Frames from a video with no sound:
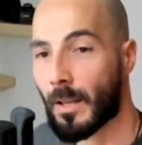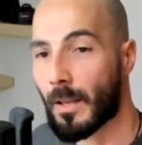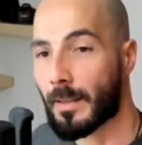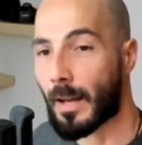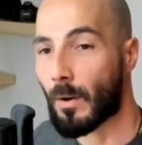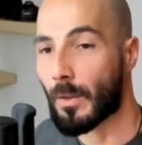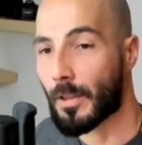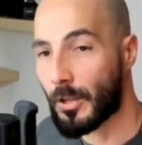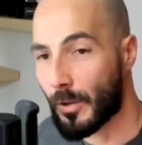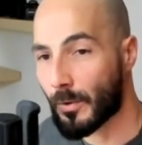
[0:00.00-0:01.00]
Now, the
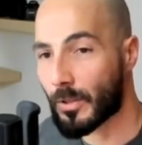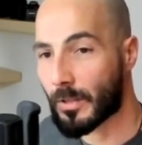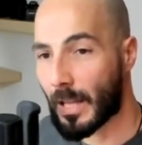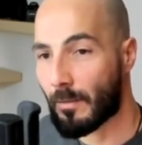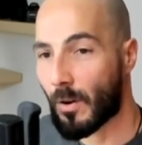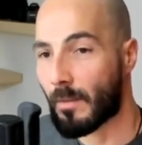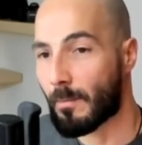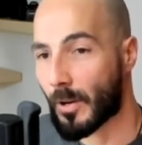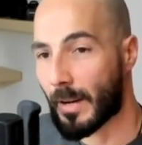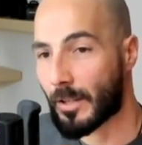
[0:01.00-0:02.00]
user's level of
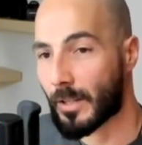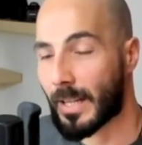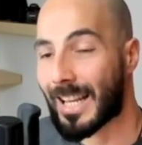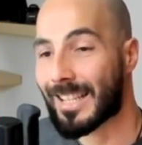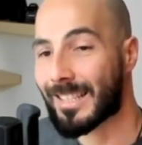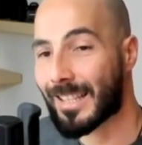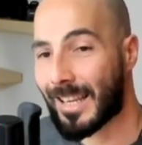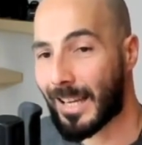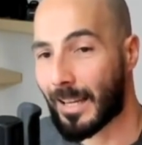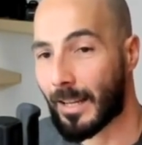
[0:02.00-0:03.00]
motivation is
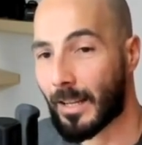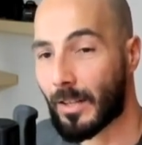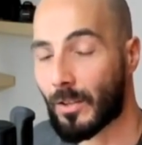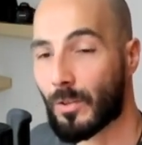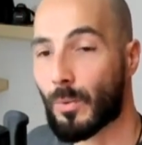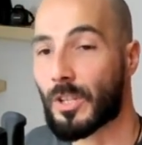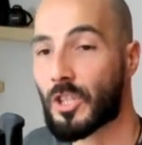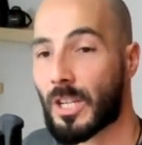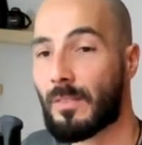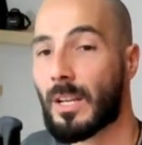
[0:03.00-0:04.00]
key to
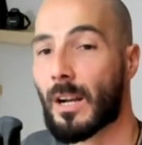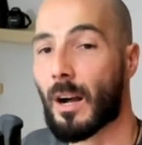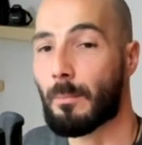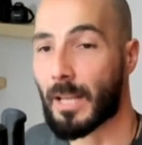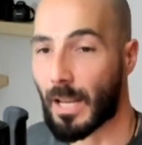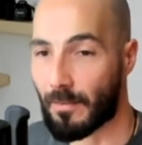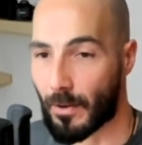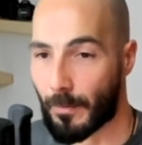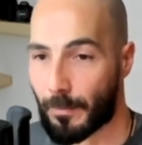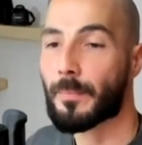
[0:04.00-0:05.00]
achieving a behavior.
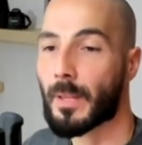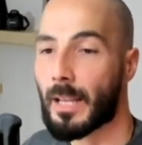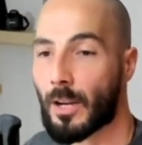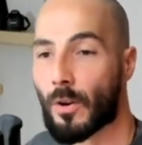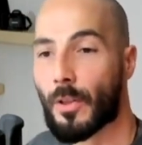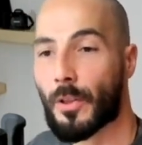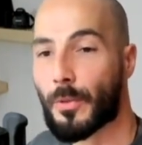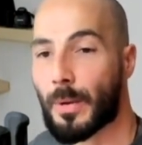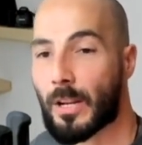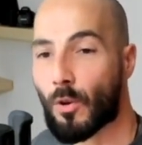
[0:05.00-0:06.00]
Here are the
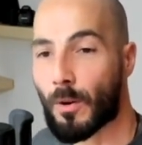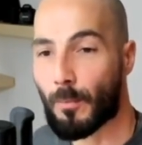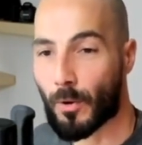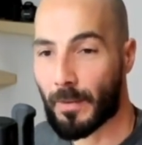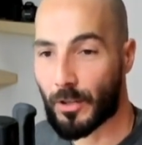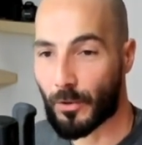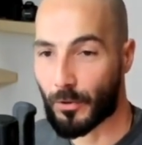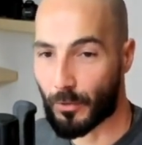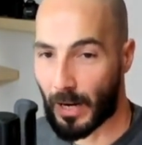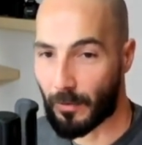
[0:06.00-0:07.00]
3 core motivational
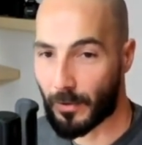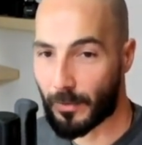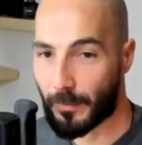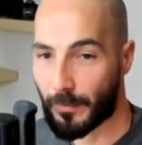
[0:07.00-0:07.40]
drivers.